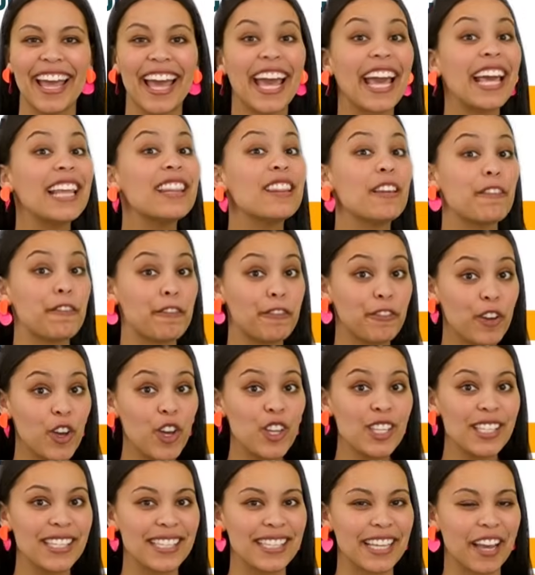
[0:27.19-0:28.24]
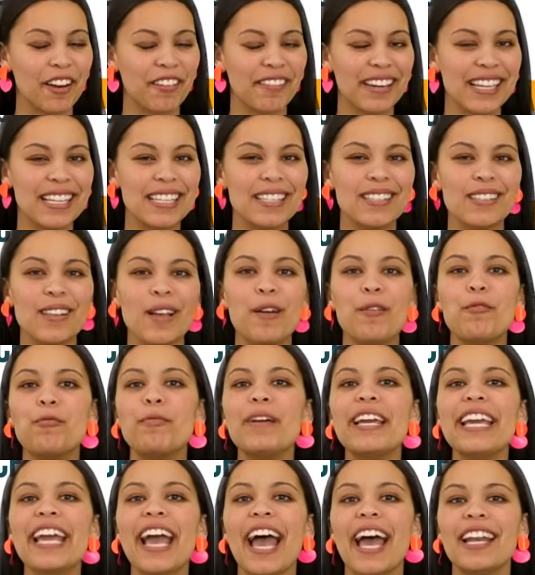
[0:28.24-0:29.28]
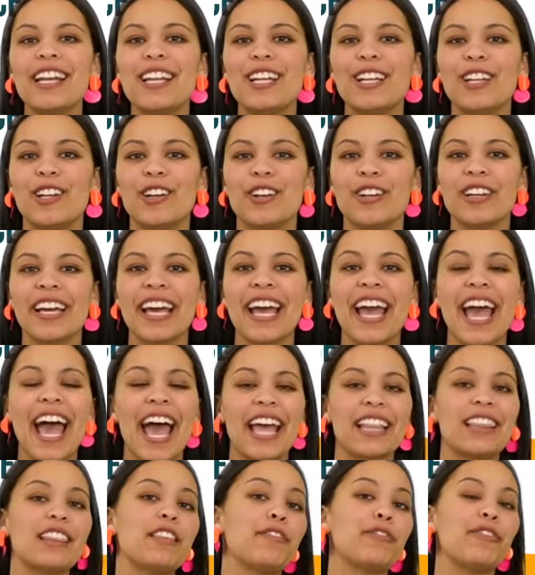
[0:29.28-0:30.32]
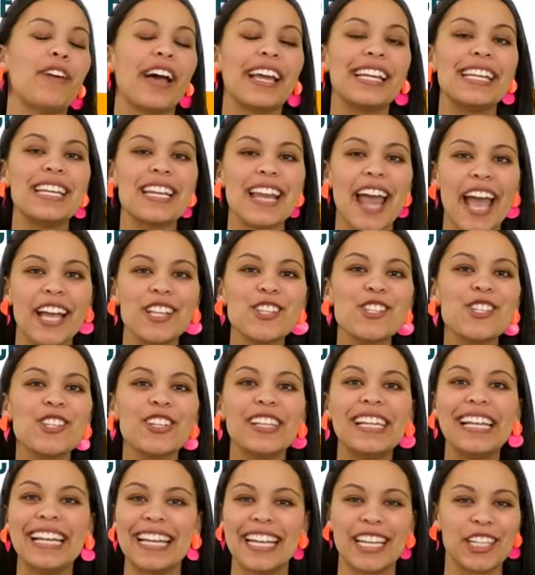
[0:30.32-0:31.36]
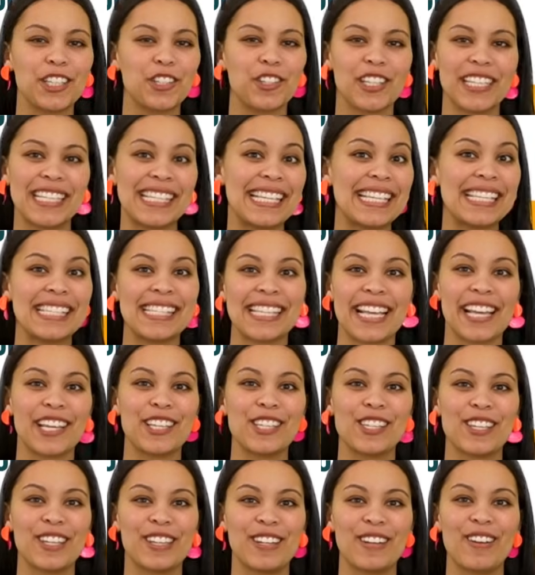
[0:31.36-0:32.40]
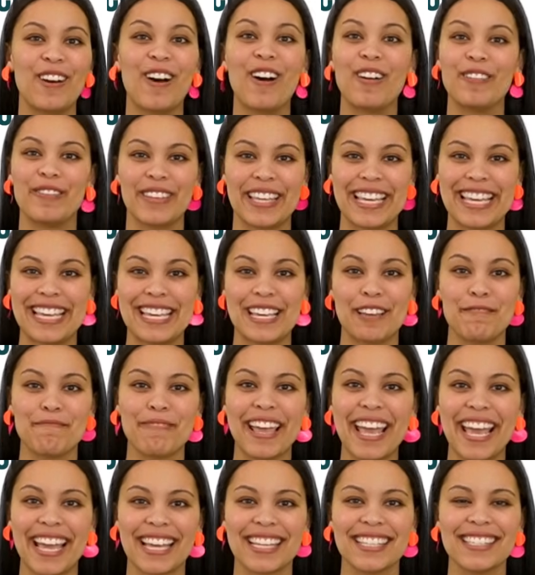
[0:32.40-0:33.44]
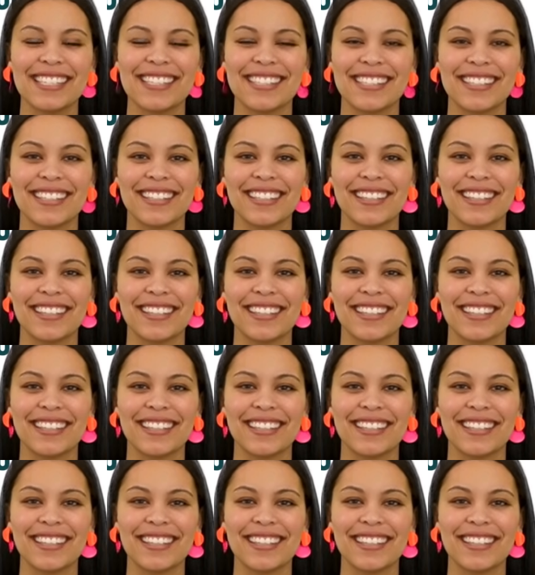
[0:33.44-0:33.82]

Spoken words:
In the first series, we had a look at the financial literacy section of EMS.